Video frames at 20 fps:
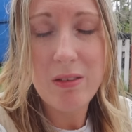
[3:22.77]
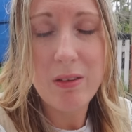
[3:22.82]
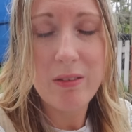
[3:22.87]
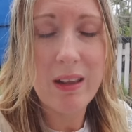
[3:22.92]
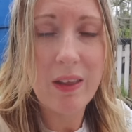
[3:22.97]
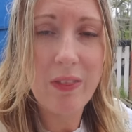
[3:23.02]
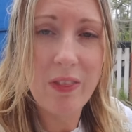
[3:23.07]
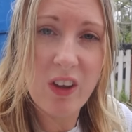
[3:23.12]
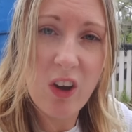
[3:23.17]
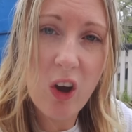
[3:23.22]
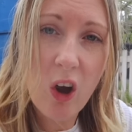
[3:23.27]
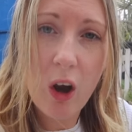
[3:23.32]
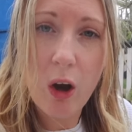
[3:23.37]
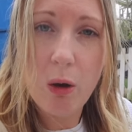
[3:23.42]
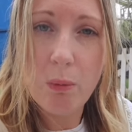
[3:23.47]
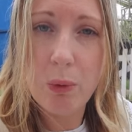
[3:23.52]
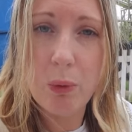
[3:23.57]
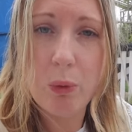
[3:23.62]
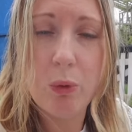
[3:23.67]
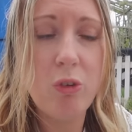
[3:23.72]
so it's had the
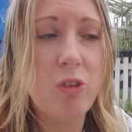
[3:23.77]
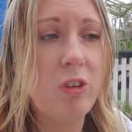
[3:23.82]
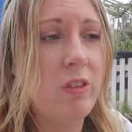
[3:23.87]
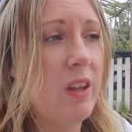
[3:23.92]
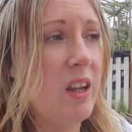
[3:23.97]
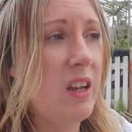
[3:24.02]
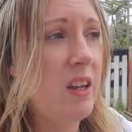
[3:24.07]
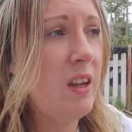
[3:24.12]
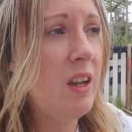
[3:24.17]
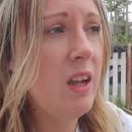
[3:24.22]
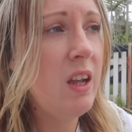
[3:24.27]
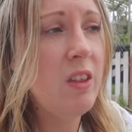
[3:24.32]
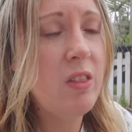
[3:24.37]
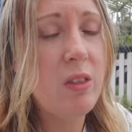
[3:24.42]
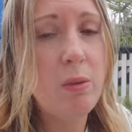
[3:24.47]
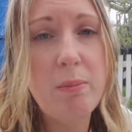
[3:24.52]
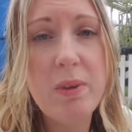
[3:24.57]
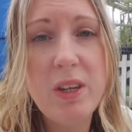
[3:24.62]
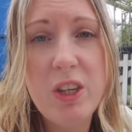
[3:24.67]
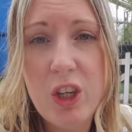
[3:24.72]
cardboard and then
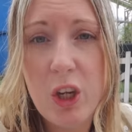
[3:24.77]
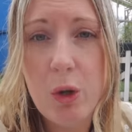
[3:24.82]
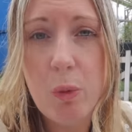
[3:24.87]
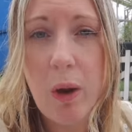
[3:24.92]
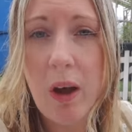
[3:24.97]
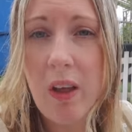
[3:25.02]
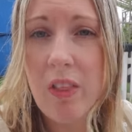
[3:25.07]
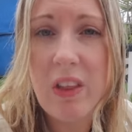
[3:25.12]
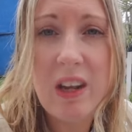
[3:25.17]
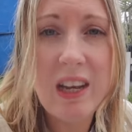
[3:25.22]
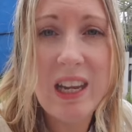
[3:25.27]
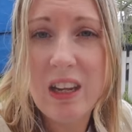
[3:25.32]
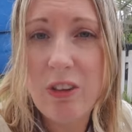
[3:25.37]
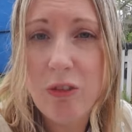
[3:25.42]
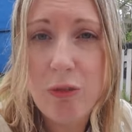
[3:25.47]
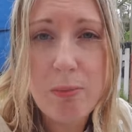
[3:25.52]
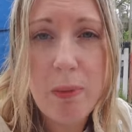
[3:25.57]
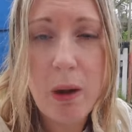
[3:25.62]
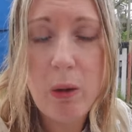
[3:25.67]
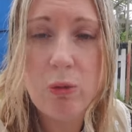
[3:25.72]
the manure, the
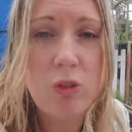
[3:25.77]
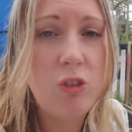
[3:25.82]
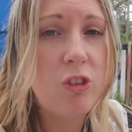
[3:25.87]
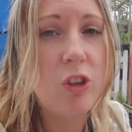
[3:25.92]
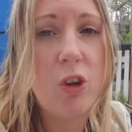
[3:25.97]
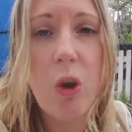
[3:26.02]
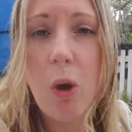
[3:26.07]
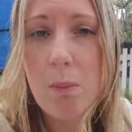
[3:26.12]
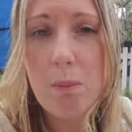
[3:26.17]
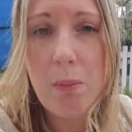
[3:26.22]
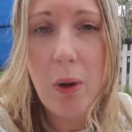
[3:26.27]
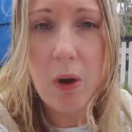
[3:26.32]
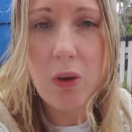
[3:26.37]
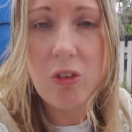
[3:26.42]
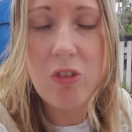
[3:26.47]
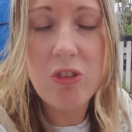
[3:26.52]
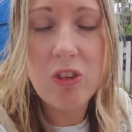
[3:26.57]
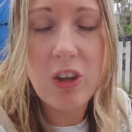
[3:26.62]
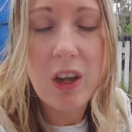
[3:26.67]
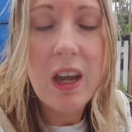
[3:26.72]
leaf mulch, the
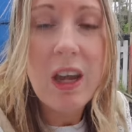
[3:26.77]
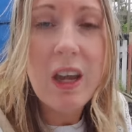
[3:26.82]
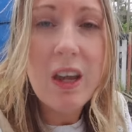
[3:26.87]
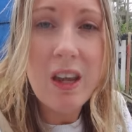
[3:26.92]
compost.